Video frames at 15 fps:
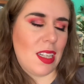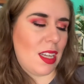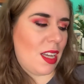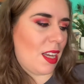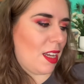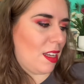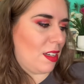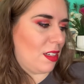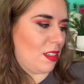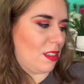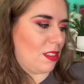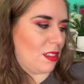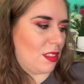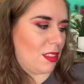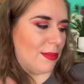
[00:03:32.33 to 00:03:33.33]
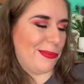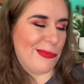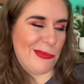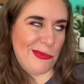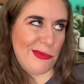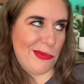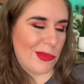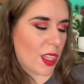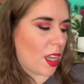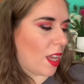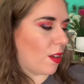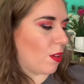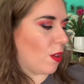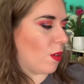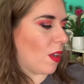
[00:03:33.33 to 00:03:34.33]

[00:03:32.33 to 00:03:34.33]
and I don't know.